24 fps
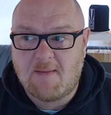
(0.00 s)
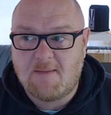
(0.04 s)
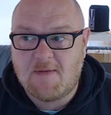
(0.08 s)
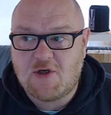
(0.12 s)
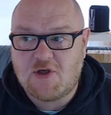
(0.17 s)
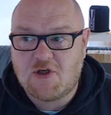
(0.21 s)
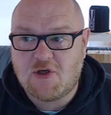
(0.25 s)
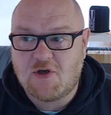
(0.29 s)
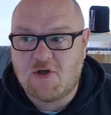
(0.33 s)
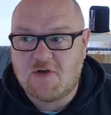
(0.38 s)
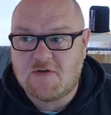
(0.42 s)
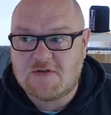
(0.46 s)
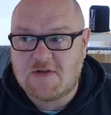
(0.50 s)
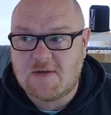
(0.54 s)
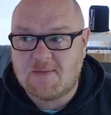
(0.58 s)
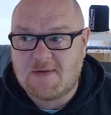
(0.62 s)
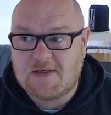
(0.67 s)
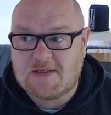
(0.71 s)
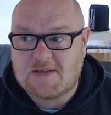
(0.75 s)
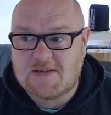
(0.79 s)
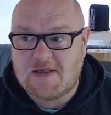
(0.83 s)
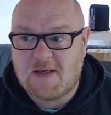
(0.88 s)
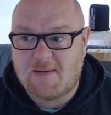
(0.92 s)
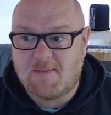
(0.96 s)
me show you some
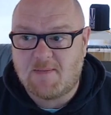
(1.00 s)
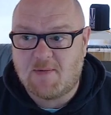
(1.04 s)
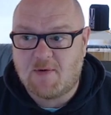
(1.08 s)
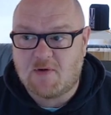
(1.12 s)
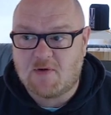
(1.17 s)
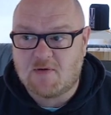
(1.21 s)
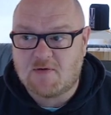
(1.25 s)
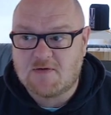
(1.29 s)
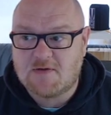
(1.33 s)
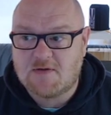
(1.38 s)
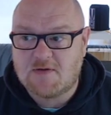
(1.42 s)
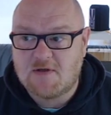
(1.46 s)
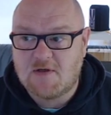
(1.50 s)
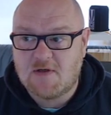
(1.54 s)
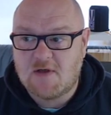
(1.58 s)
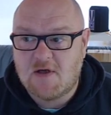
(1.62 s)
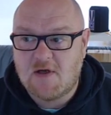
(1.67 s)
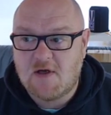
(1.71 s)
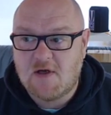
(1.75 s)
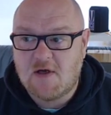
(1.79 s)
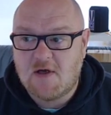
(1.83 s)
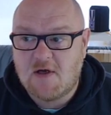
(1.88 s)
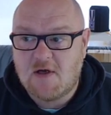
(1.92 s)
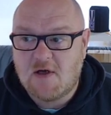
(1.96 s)
examples.
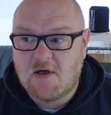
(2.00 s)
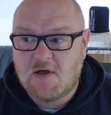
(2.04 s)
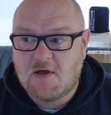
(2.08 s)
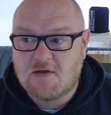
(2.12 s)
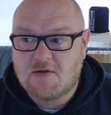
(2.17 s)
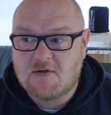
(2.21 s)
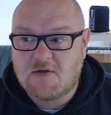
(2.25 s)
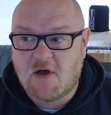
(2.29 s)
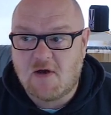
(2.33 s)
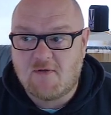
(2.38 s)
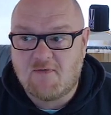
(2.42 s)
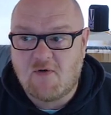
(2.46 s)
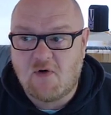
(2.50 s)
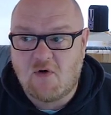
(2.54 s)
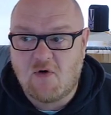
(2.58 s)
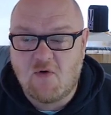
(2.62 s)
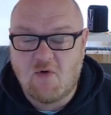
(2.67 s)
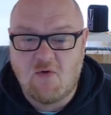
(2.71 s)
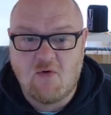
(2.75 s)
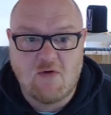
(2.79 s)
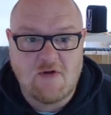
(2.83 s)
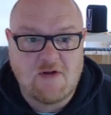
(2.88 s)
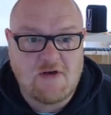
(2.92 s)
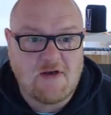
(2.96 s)
So I've got
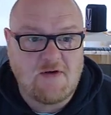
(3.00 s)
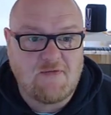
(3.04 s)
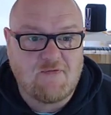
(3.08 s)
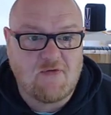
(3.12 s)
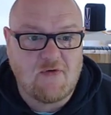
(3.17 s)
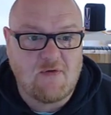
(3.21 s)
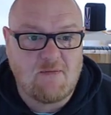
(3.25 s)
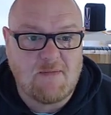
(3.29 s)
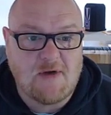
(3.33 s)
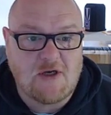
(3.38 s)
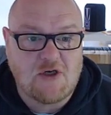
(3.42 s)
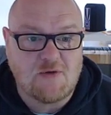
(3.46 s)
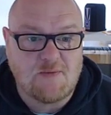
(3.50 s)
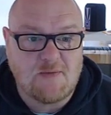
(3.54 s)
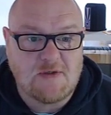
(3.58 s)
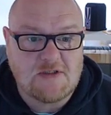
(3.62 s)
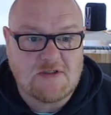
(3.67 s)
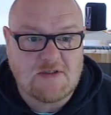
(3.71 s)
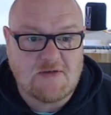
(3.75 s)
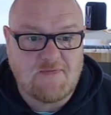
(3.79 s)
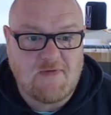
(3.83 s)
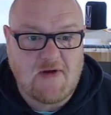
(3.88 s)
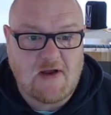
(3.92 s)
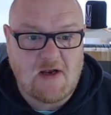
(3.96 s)
all the different
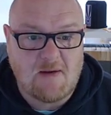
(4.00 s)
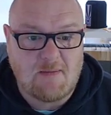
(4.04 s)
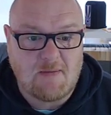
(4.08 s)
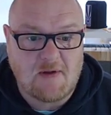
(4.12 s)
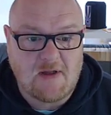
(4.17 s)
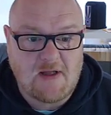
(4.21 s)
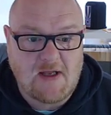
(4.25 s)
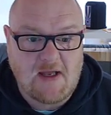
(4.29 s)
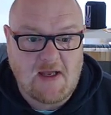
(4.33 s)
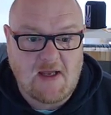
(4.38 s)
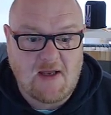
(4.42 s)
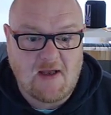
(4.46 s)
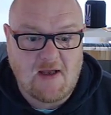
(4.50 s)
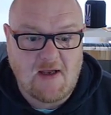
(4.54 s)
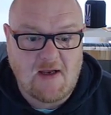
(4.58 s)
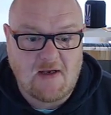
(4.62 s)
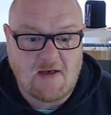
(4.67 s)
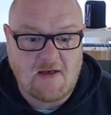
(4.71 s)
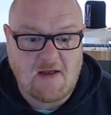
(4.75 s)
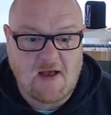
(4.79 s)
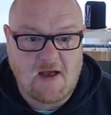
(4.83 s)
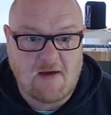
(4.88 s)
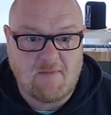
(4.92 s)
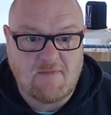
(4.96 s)
measurements available here
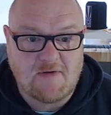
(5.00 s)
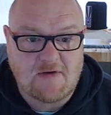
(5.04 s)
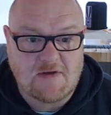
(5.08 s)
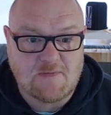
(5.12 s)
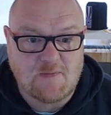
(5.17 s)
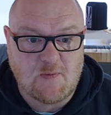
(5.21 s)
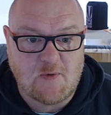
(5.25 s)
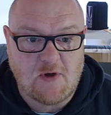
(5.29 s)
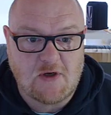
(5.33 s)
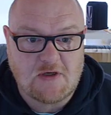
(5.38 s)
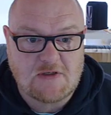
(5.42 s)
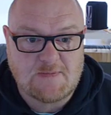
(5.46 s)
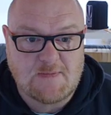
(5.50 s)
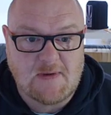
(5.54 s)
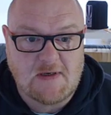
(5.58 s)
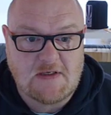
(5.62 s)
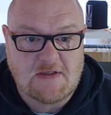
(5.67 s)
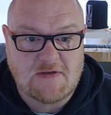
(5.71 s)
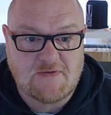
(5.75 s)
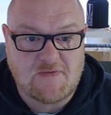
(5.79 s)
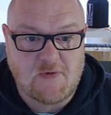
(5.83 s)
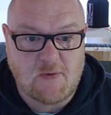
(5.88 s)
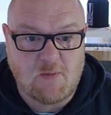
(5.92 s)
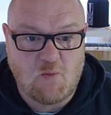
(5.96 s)
in Canvas
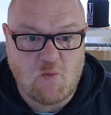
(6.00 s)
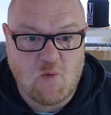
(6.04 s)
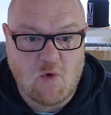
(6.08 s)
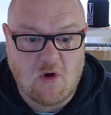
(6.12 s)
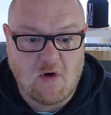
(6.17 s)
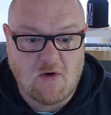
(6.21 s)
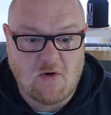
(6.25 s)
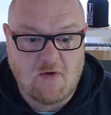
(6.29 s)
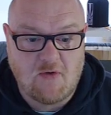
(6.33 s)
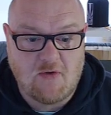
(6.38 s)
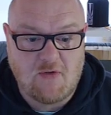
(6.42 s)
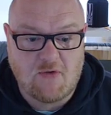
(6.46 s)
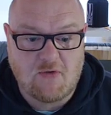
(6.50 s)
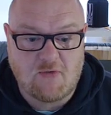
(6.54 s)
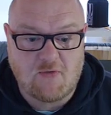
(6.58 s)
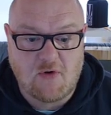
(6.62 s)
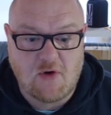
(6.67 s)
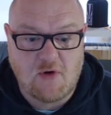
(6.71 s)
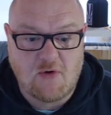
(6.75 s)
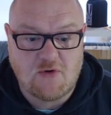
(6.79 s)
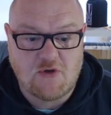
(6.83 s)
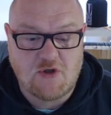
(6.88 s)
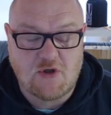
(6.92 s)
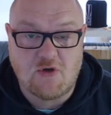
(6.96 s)
Workspace from 1
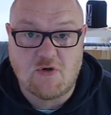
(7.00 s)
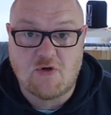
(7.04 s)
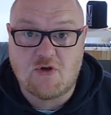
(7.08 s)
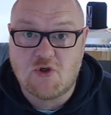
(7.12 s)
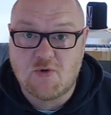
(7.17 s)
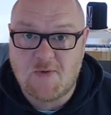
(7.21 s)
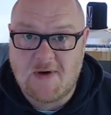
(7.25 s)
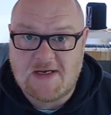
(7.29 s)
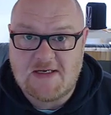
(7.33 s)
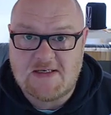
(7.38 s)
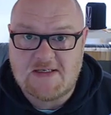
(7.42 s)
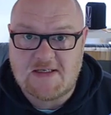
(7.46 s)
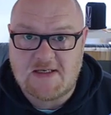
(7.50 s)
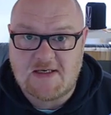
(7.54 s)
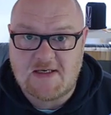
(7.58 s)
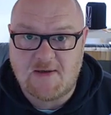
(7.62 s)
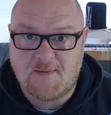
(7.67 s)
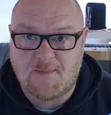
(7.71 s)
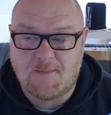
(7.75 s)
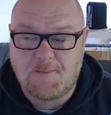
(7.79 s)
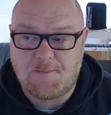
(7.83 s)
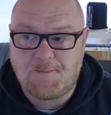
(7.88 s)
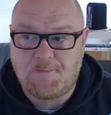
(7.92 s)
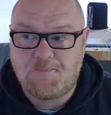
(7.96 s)
through to 20.
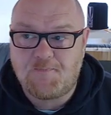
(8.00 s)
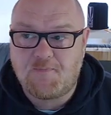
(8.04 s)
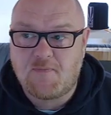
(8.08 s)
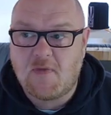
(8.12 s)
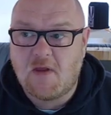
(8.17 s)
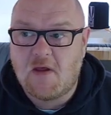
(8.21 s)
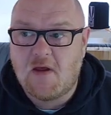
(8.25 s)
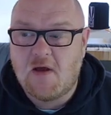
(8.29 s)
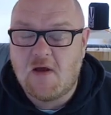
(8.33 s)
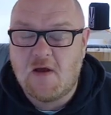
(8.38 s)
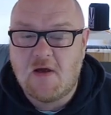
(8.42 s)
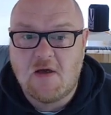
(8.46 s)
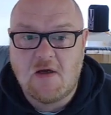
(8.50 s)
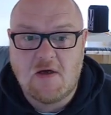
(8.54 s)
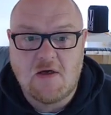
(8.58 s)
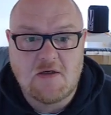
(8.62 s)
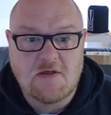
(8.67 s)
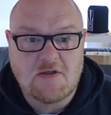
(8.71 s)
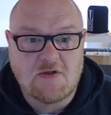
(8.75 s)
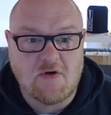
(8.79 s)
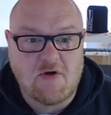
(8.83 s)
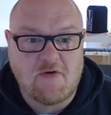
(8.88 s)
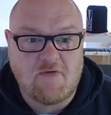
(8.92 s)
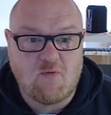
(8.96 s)

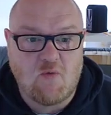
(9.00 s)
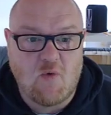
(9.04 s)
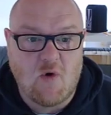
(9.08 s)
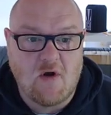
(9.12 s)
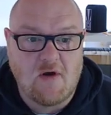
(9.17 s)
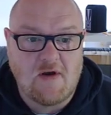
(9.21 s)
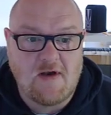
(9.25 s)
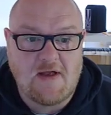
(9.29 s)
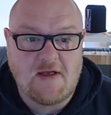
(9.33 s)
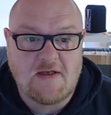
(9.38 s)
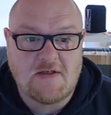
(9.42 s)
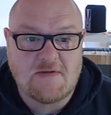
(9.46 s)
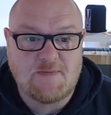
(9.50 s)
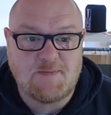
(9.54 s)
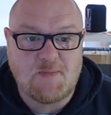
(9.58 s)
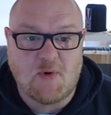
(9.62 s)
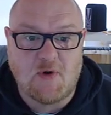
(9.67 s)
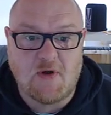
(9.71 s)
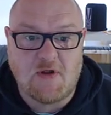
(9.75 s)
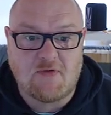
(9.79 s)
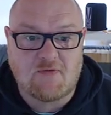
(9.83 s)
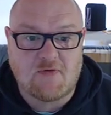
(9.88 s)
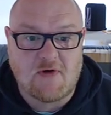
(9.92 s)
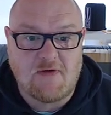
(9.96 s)
So if 1 is
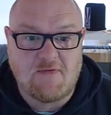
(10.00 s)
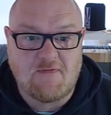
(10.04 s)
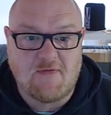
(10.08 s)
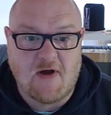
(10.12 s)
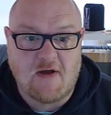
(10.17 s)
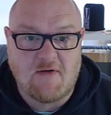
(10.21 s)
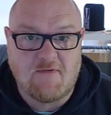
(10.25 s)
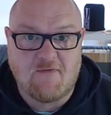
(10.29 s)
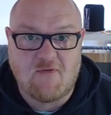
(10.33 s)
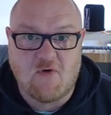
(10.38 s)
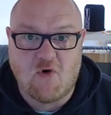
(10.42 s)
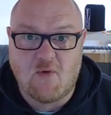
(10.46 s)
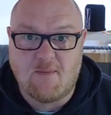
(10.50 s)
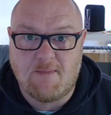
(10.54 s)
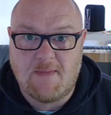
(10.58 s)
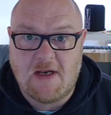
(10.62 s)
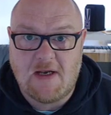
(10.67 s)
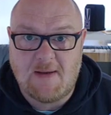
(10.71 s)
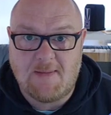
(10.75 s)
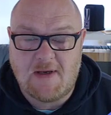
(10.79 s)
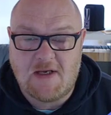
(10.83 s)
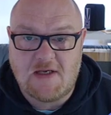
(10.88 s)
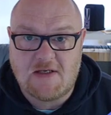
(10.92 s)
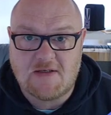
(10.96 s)
0.354
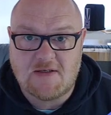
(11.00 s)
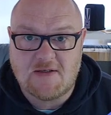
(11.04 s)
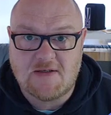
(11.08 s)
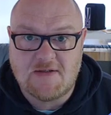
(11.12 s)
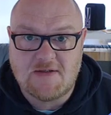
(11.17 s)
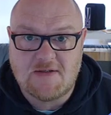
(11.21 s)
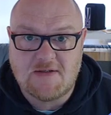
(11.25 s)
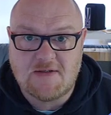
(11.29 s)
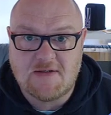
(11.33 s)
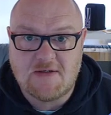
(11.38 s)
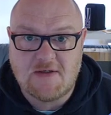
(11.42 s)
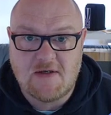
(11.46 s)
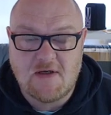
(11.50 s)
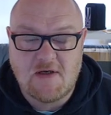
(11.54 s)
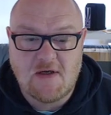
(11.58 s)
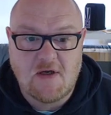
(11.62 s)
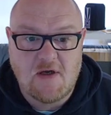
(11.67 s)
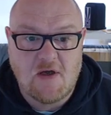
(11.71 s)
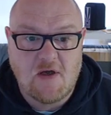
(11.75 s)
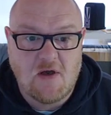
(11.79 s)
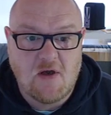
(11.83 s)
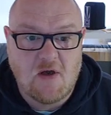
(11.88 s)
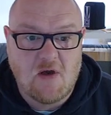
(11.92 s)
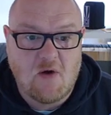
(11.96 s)
millimeters,
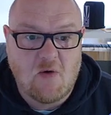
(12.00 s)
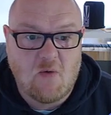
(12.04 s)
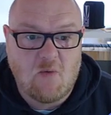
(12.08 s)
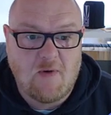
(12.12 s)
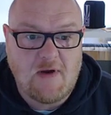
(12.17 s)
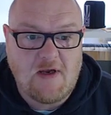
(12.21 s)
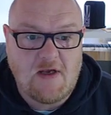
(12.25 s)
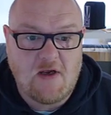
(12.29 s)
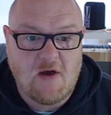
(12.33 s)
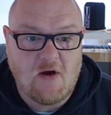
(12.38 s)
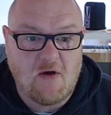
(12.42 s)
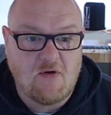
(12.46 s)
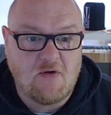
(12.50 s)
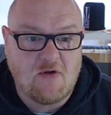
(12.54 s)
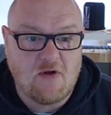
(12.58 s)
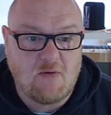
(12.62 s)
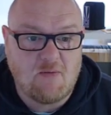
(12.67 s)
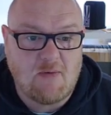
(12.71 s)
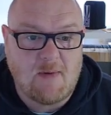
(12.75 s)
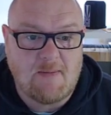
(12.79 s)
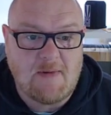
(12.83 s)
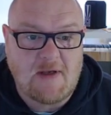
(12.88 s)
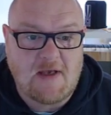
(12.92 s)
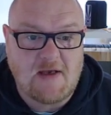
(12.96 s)
we know that
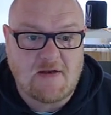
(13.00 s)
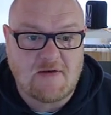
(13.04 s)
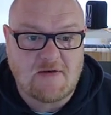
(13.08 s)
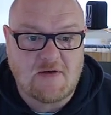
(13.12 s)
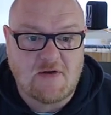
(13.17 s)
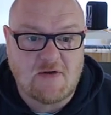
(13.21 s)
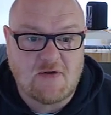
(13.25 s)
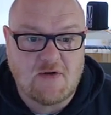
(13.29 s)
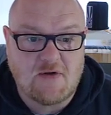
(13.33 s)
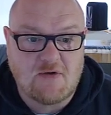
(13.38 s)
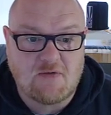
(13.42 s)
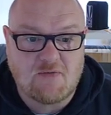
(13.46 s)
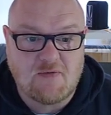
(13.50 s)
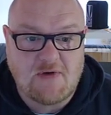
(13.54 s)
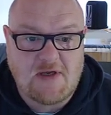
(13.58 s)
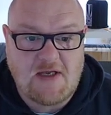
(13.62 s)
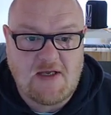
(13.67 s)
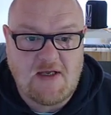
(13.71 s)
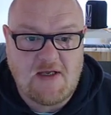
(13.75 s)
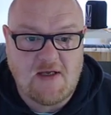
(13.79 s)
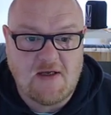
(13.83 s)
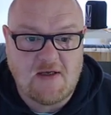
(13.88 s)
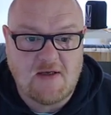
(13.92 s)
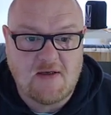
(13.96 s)
when we get to
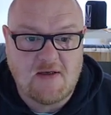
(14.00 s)
3